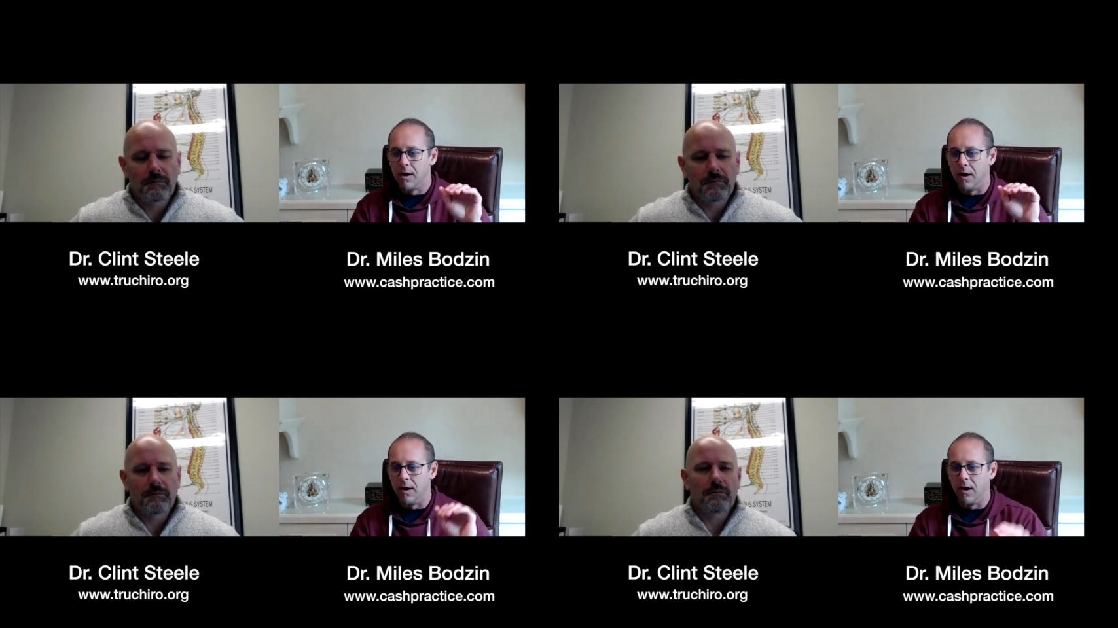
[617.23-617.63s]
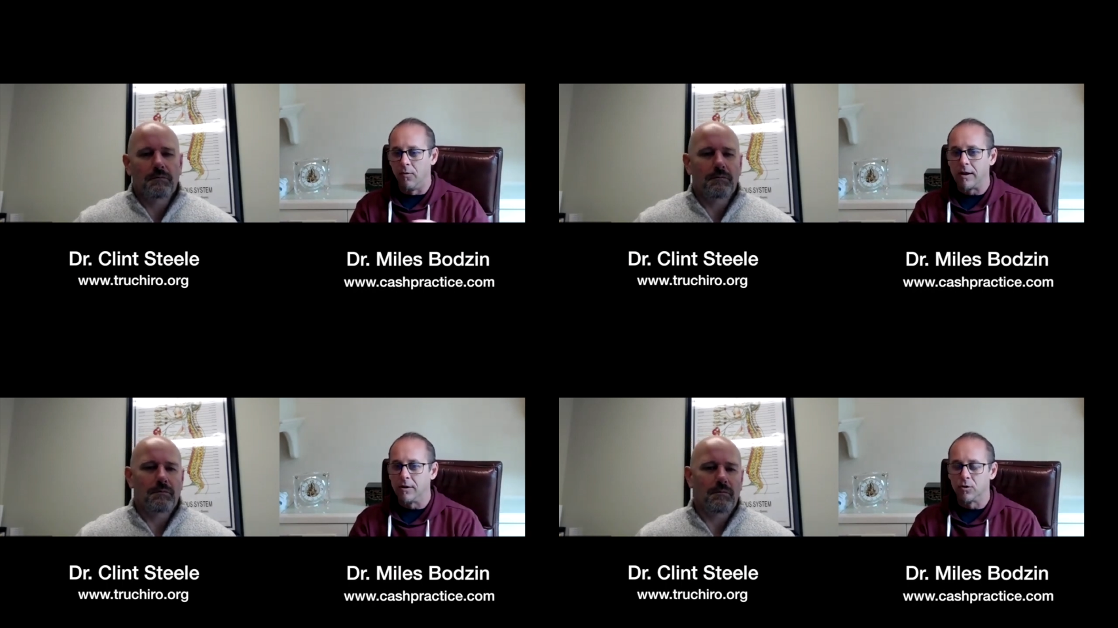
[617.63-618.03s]
Speaker 1: a, a
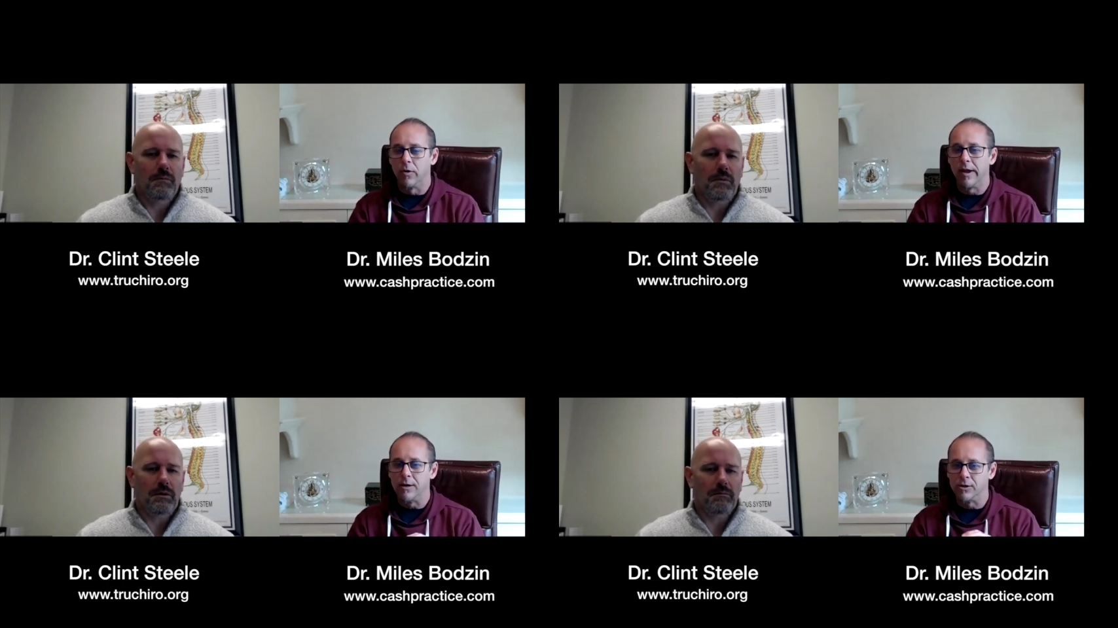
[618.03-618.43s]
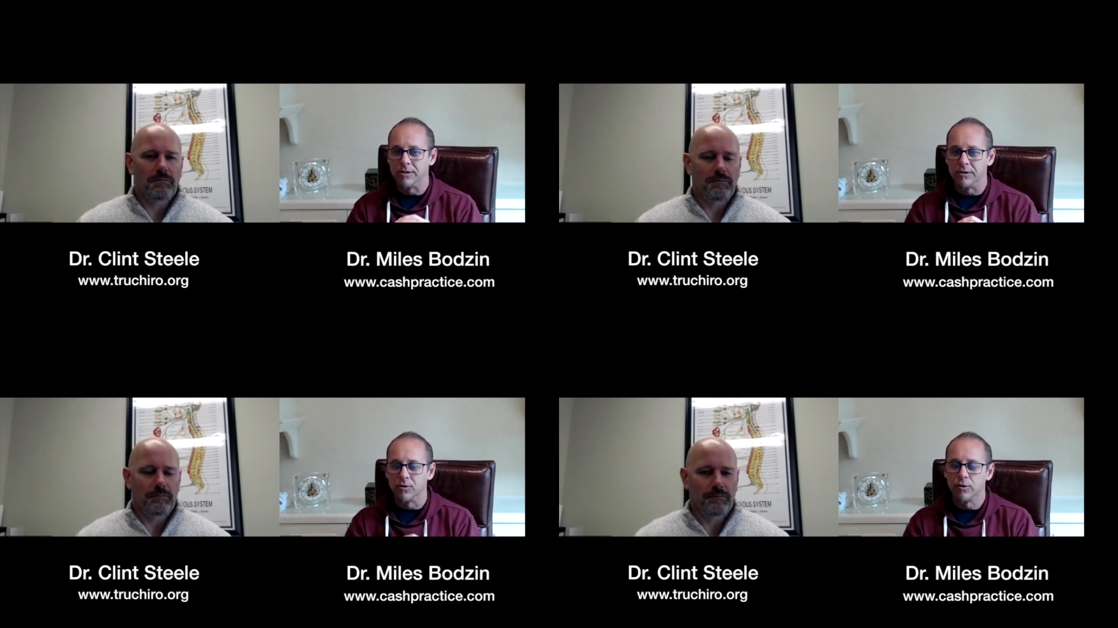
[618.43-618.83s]
regulatory
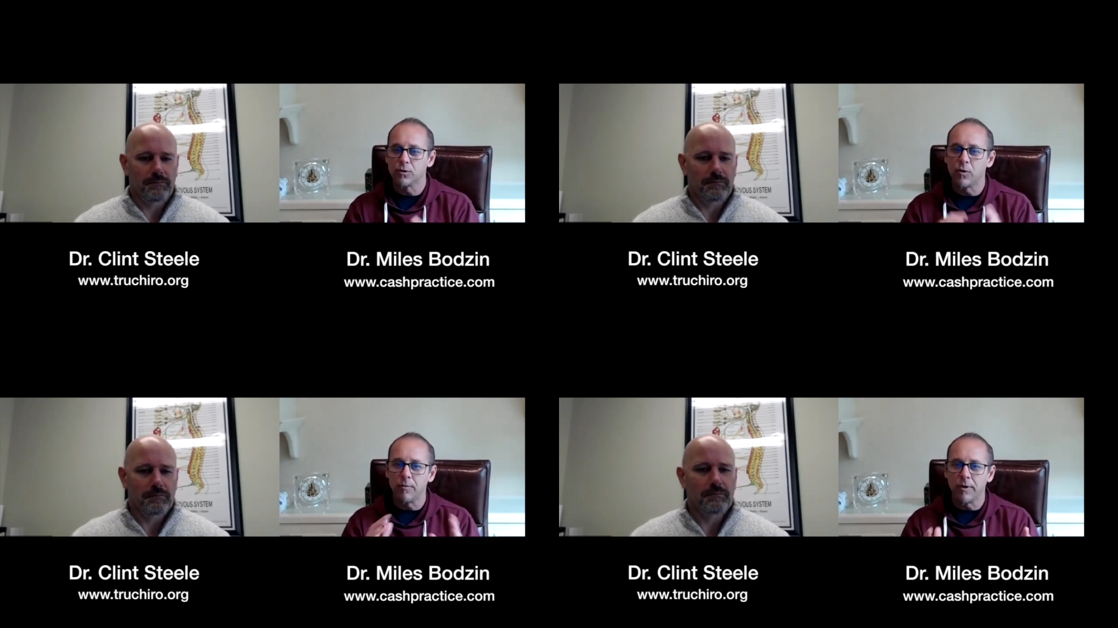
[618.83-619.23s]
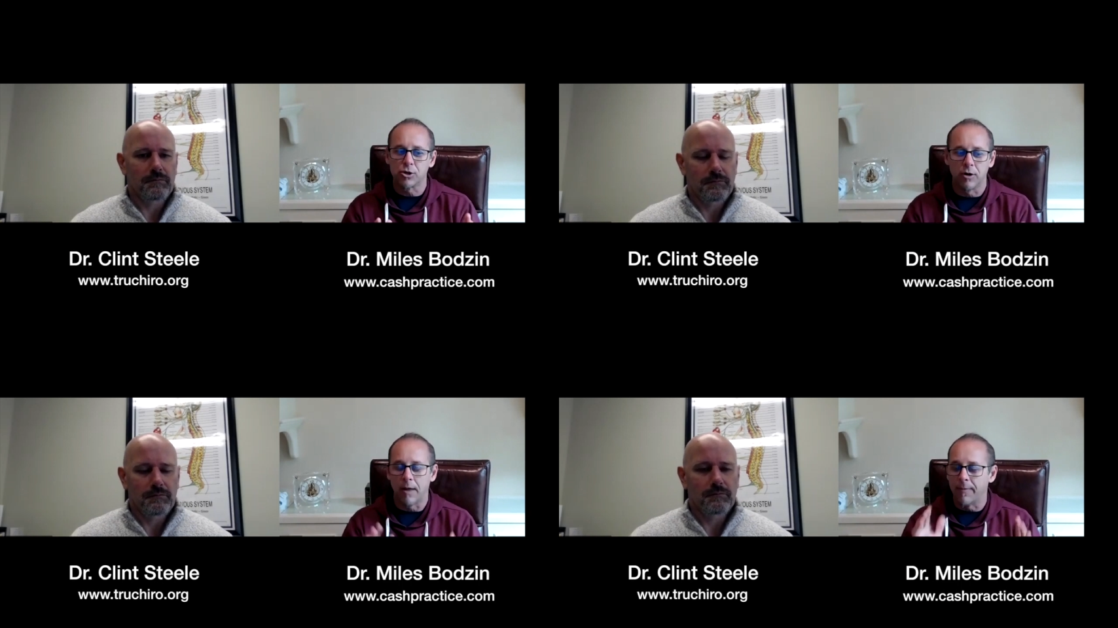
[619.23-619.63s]
agency so we just want to make
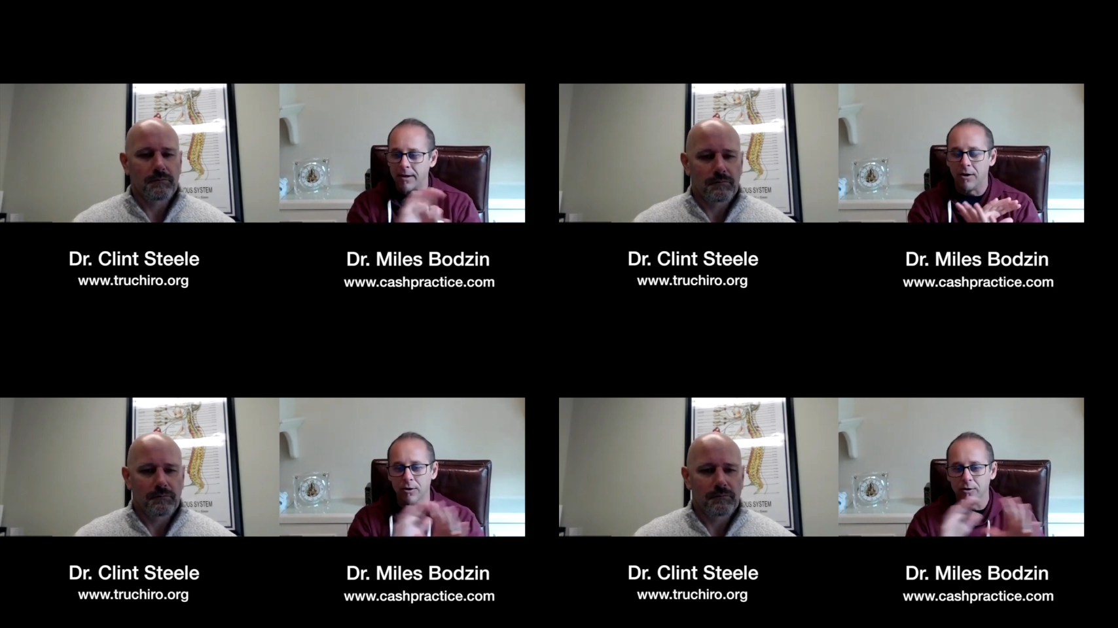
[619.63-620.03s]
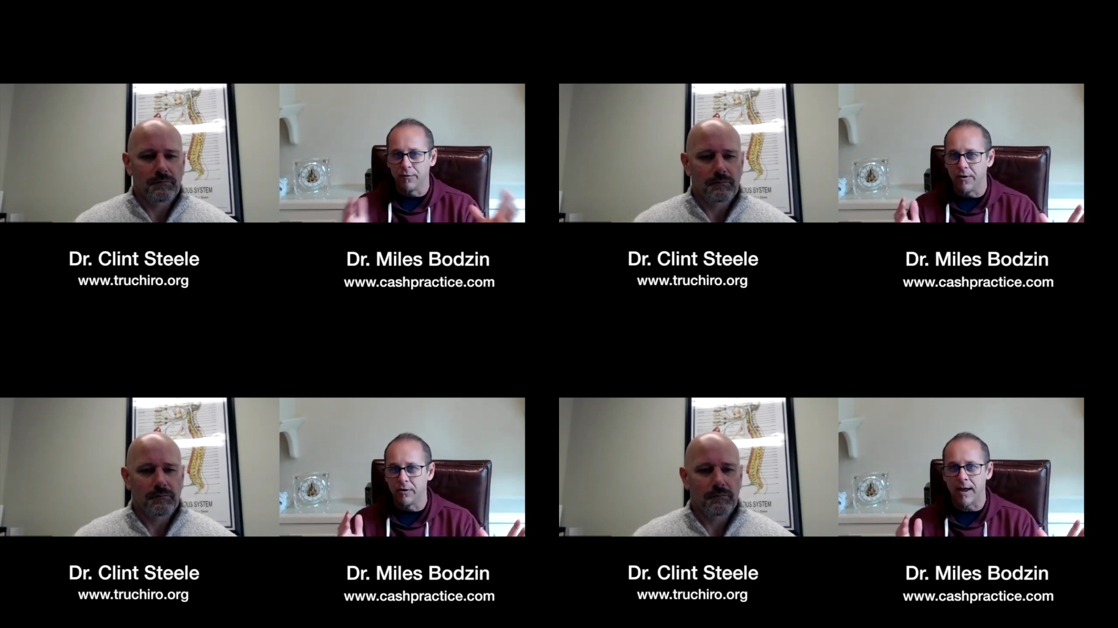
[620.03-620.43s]
sure i'm not here to use
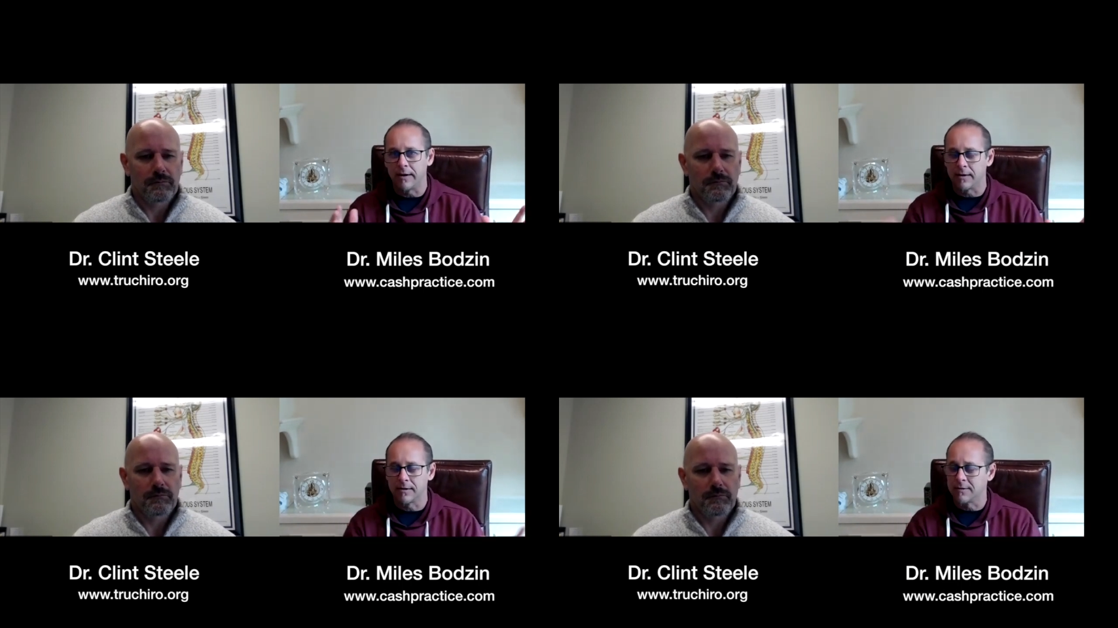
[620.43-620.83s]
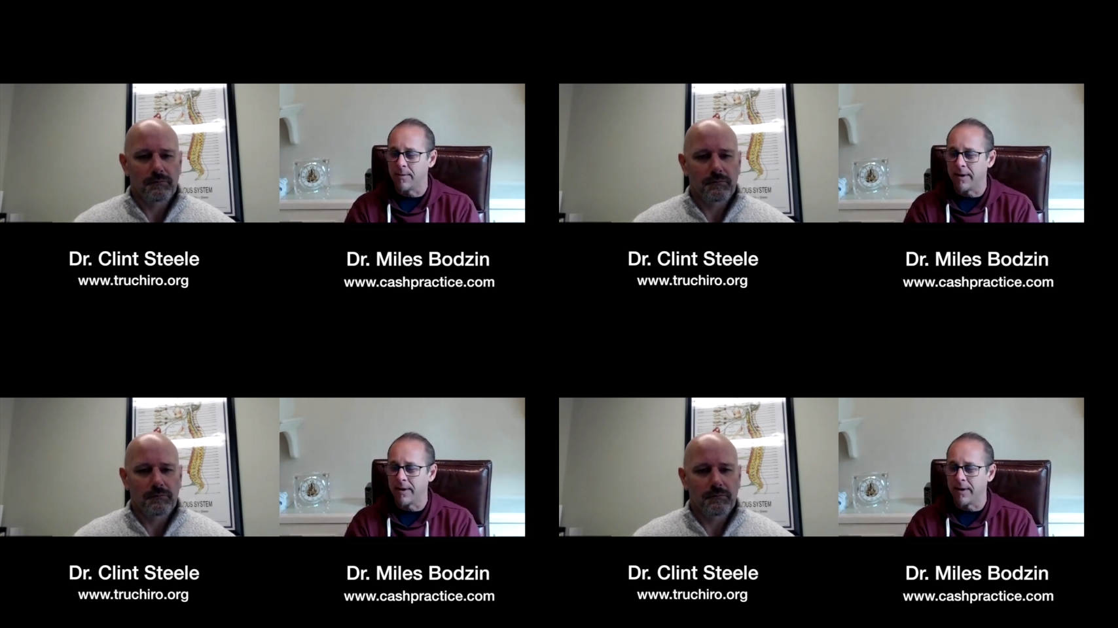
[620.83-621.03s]
fear tactics that's not